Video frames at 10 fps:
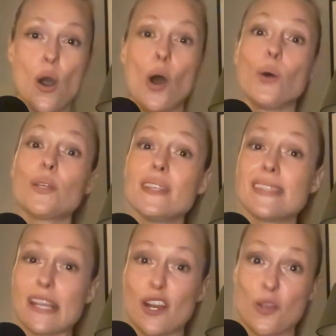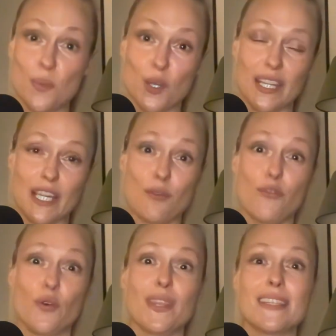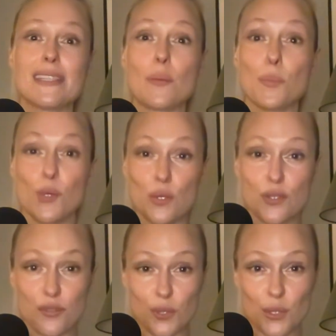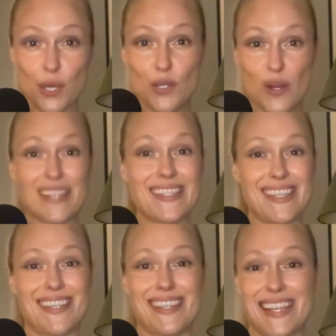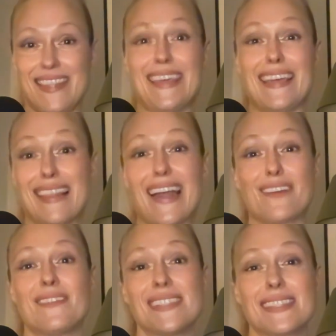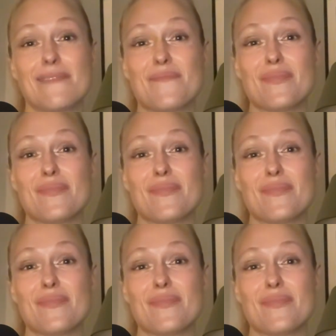Hold a ceremony for this beautiful transition in their lives.